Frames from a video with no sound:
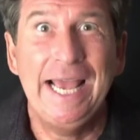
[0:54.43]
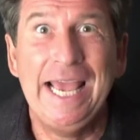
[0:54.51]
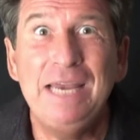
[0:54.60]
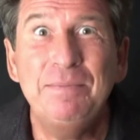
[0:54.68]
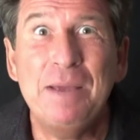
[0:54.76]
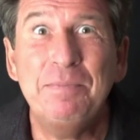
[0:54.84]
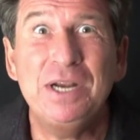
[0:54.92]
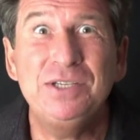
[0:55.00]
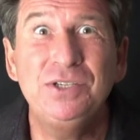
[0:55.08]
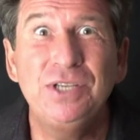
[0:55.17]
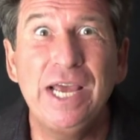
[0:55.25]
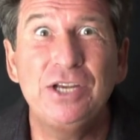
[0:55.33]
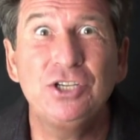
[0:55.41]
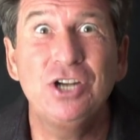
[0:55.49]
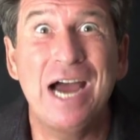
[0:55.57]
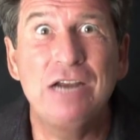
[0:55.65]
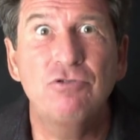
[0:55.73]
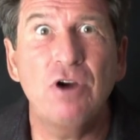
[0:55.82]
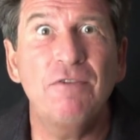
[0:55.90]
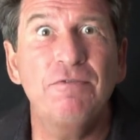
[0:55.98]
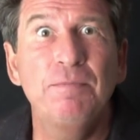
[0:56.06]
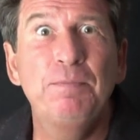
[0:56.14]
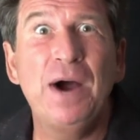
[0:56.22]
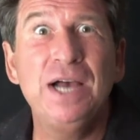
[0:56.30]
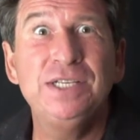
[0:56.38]
In my presentation, I draw
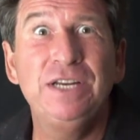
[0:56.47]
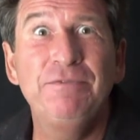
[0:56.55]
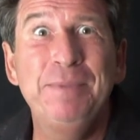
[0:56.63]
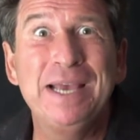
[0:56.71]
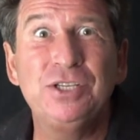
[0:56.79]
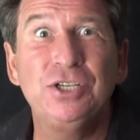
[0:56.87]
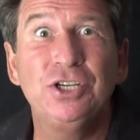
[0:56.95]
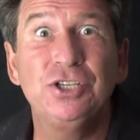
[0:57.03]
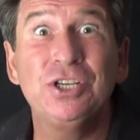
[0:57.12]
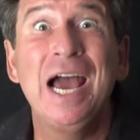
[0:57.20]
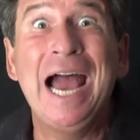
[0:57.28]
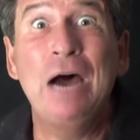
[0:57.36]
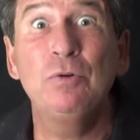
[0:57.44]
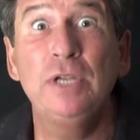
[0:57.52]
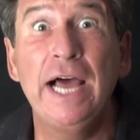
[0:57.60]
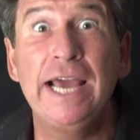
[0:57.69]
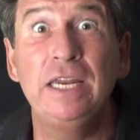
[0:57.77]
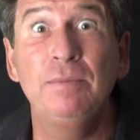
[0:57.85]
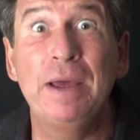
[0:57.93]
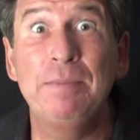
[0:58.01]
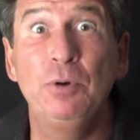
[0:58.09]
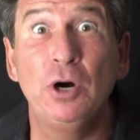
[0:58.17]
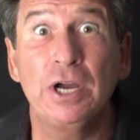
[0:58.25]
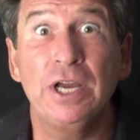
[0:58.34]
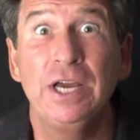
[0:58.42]
from positive messages outlined in my
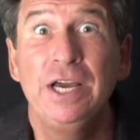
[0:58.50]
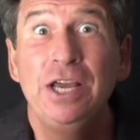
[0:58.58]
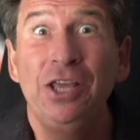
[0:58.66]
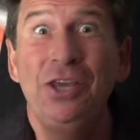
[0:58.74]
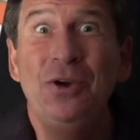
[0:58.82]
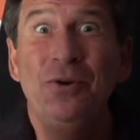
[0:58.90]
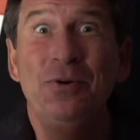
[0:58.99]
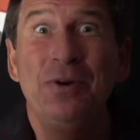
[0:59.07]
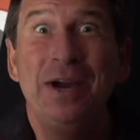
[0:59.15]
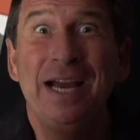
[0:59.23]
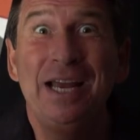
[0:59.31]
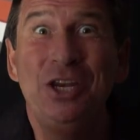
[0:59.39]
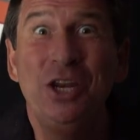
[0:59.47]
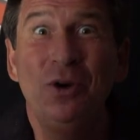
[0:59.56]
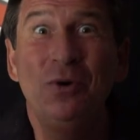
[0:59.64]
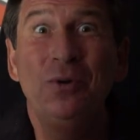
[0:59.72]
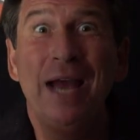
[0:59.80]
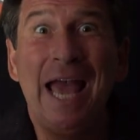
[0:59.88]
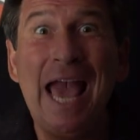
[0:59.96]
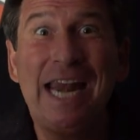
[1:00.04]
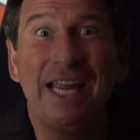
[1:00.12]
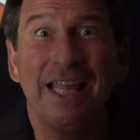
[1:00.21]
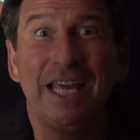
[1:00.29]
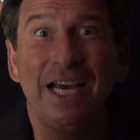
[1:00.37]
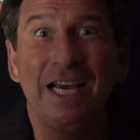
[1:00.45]
book, You Can Do
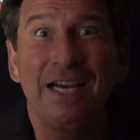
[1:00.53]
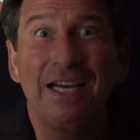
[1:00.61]
Anything.